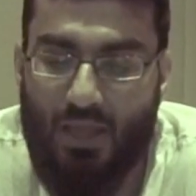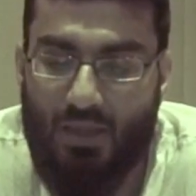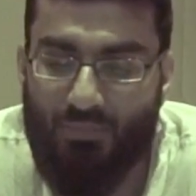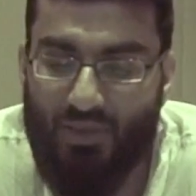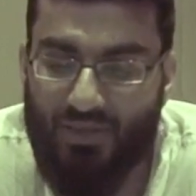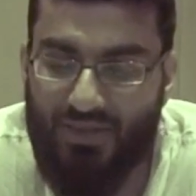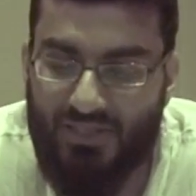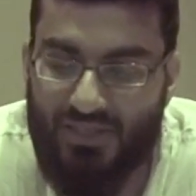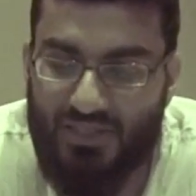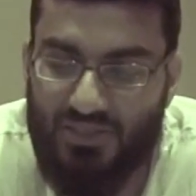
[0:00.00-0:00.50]

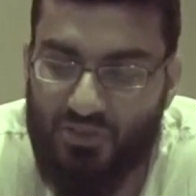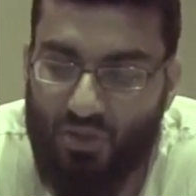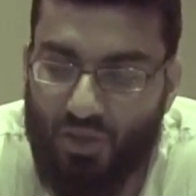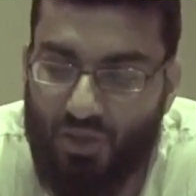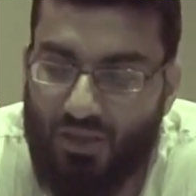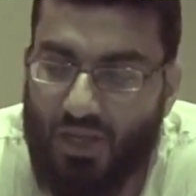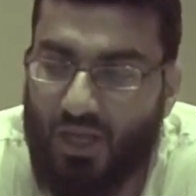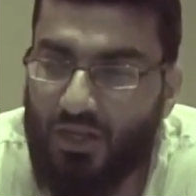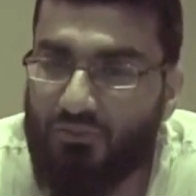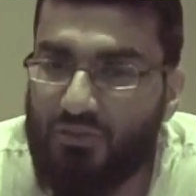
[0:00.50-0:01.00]
But this is
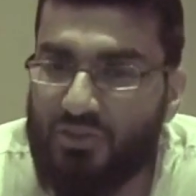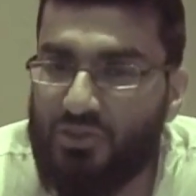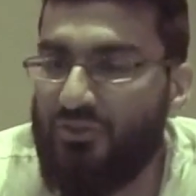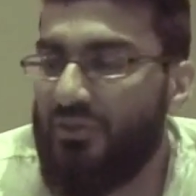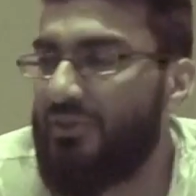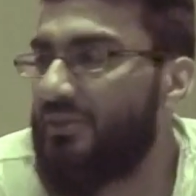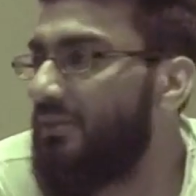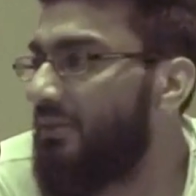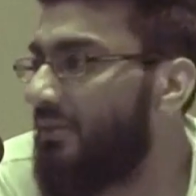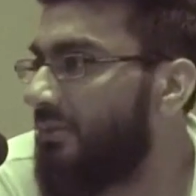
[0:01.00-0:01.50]
not
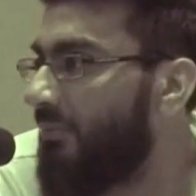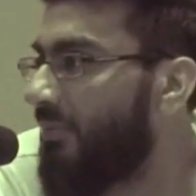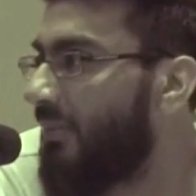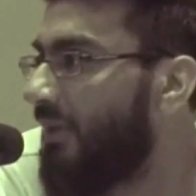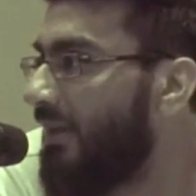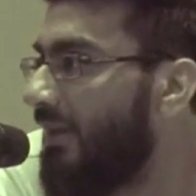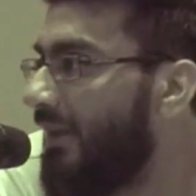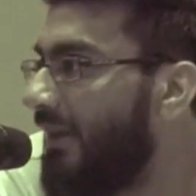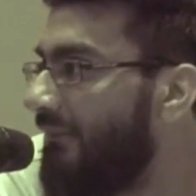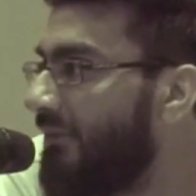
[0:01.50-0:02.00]
unrestricted.
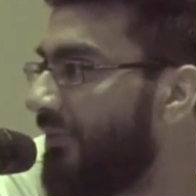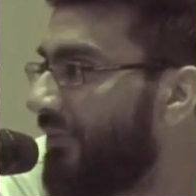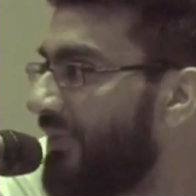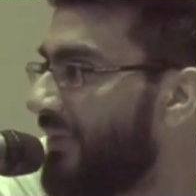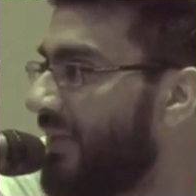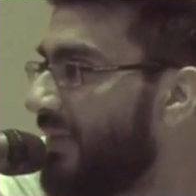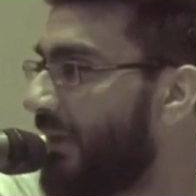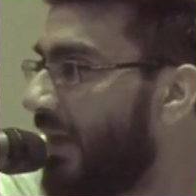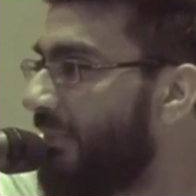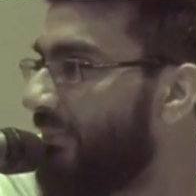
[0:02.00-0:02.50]
If you
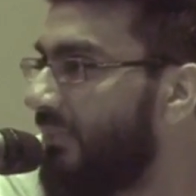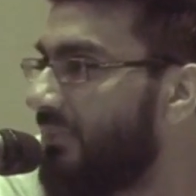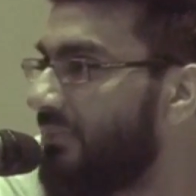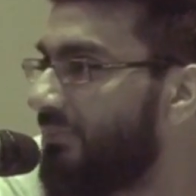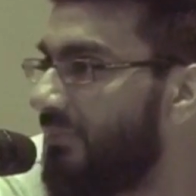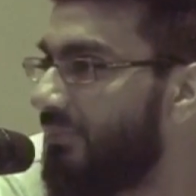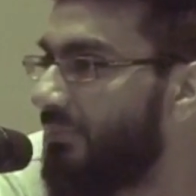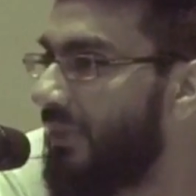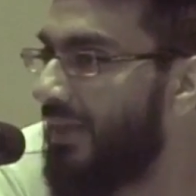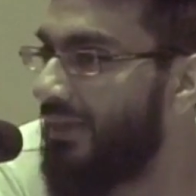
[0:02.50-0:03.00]
think about
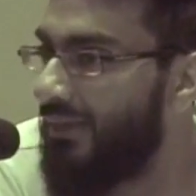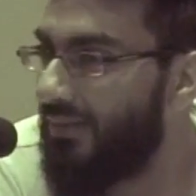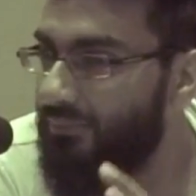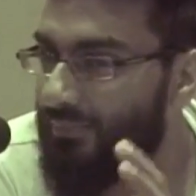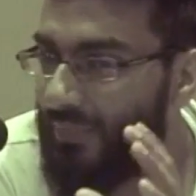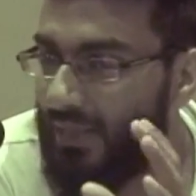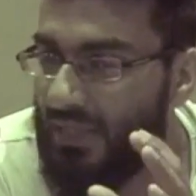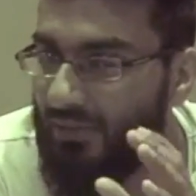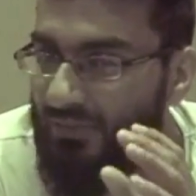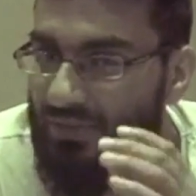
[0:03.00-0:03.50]

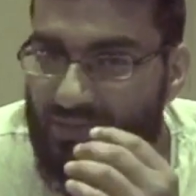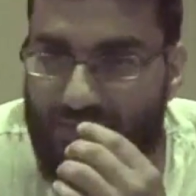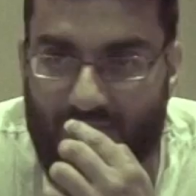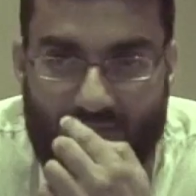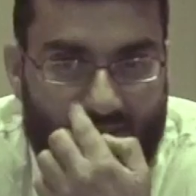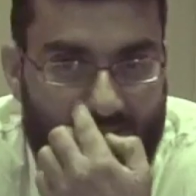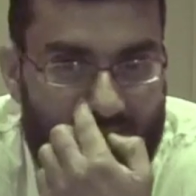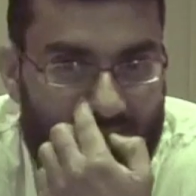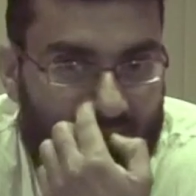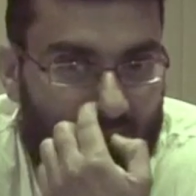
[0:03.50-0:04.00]
many of the
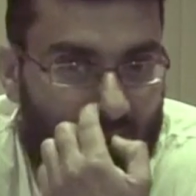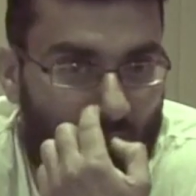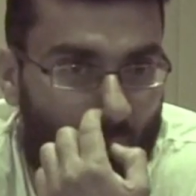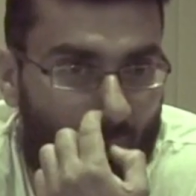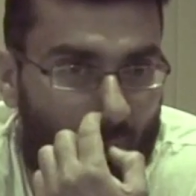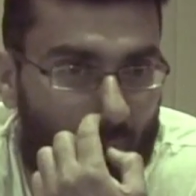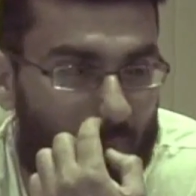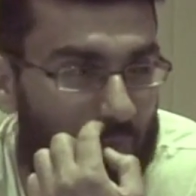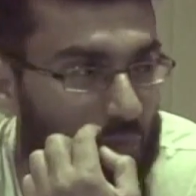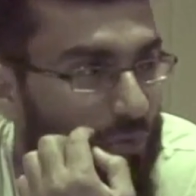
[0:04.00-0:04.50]
signs that
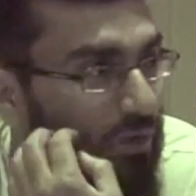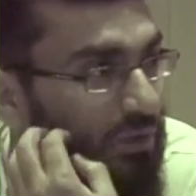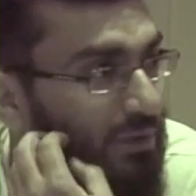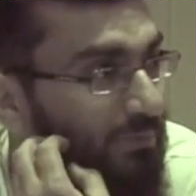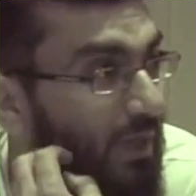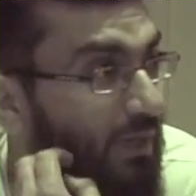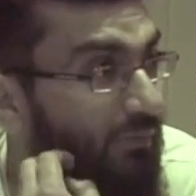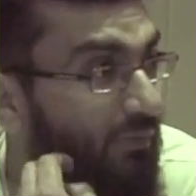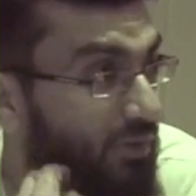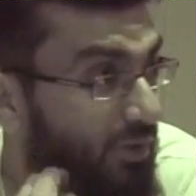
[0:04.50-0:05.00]
we talked
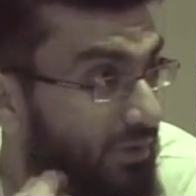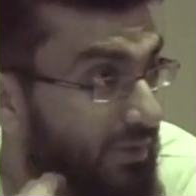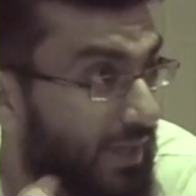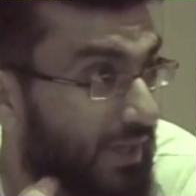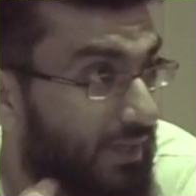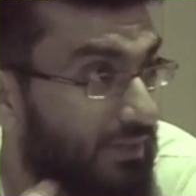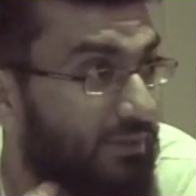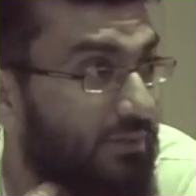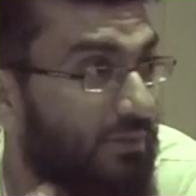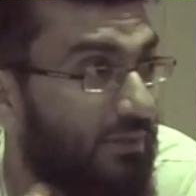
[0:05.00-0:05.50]
about of a good
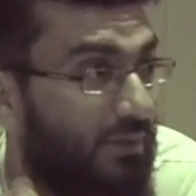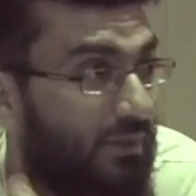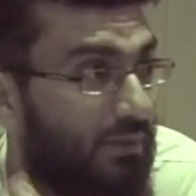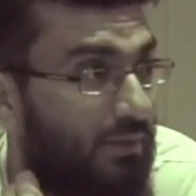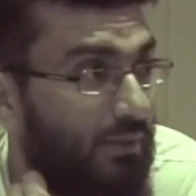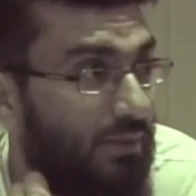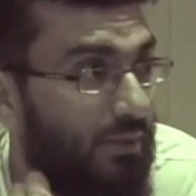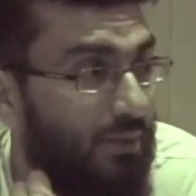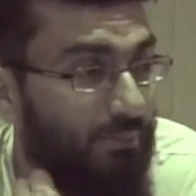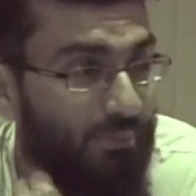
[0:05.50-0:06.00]
end,
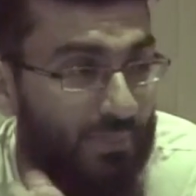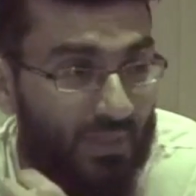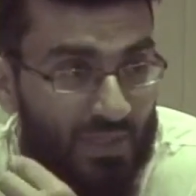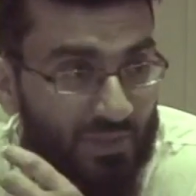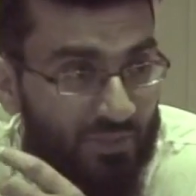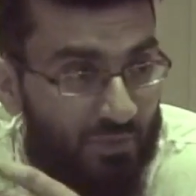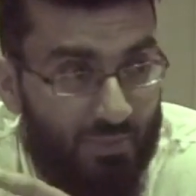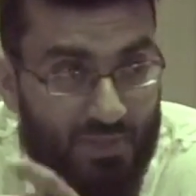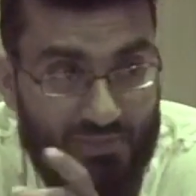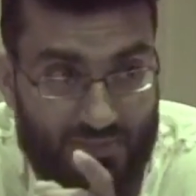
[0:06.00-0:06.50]
many
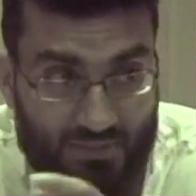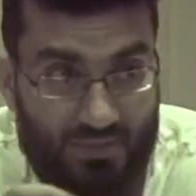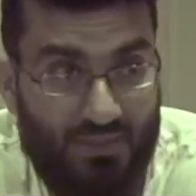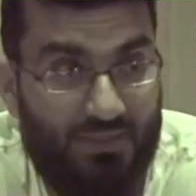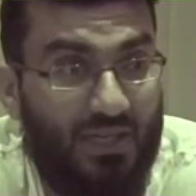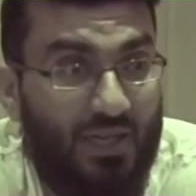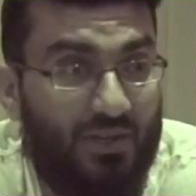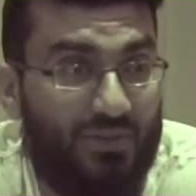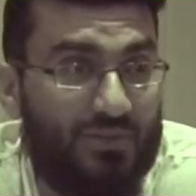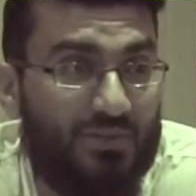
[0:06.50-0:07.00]
of them are
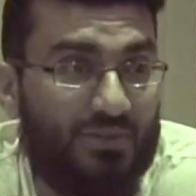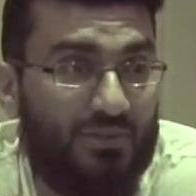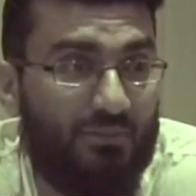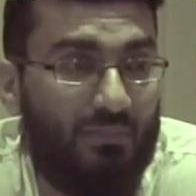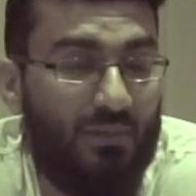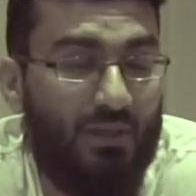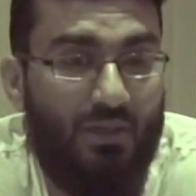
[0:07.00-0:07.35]
sudden deaths.